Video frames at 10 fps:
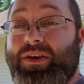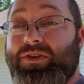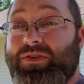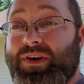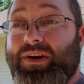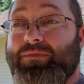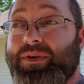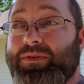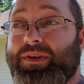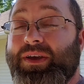You got to be
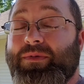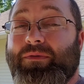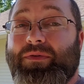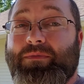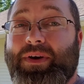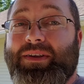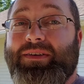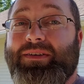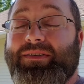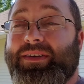able to keep up with the
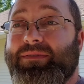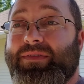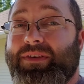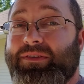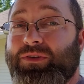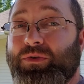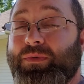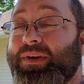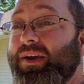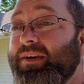maintenance, keep things
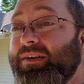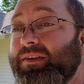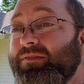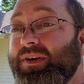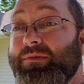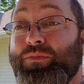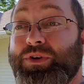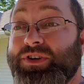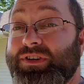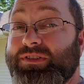lubricated. If you got
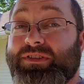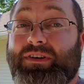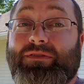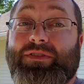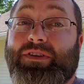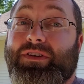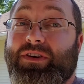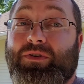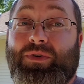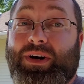bushings on them, they're going to
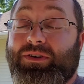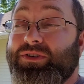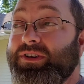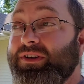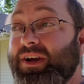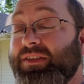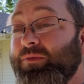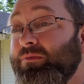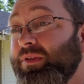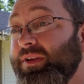go out. You're going to have to
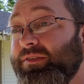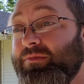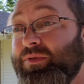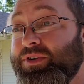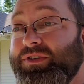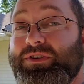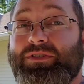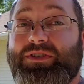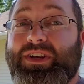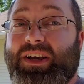replace the
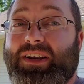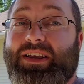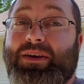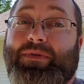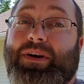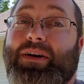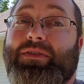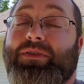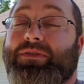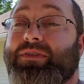bushings. You got to keep an eye on
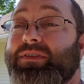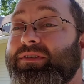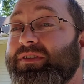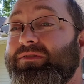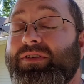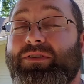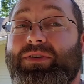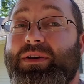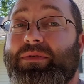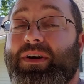those things, because if you don't
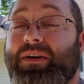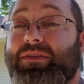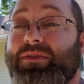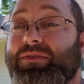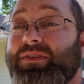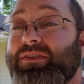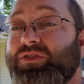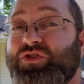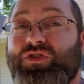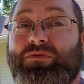keep an eye on those things and
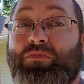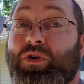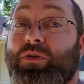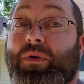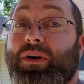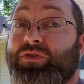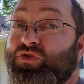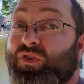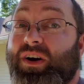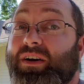you just put them on
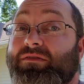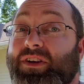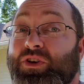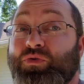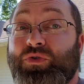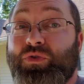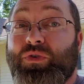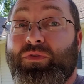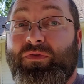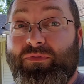drive like you would do
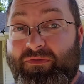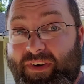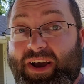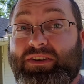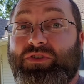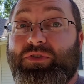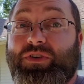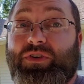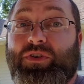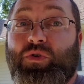in
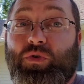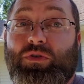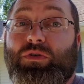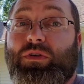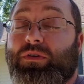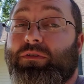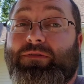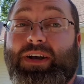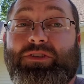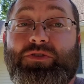factory coil or a
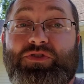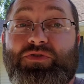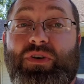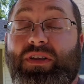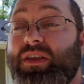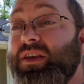factory strut,